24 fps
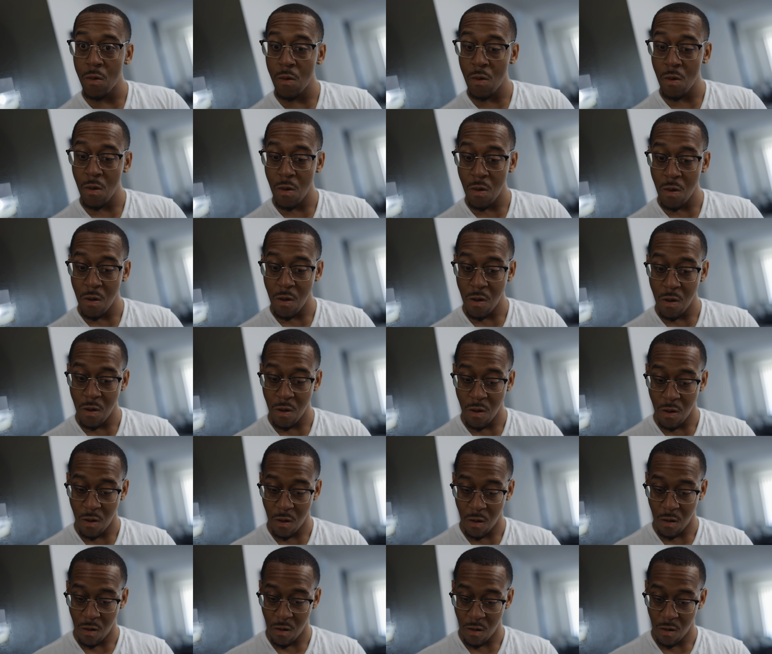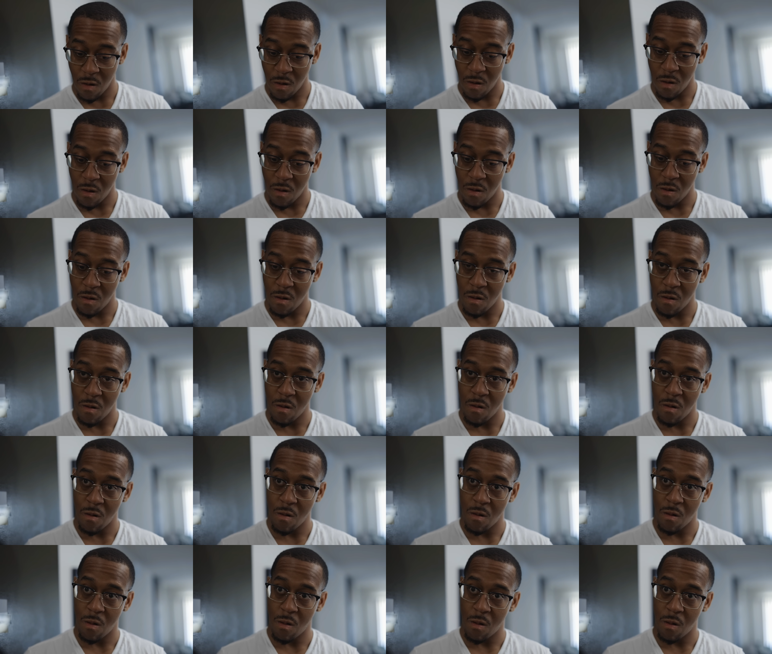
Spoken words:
[no speech]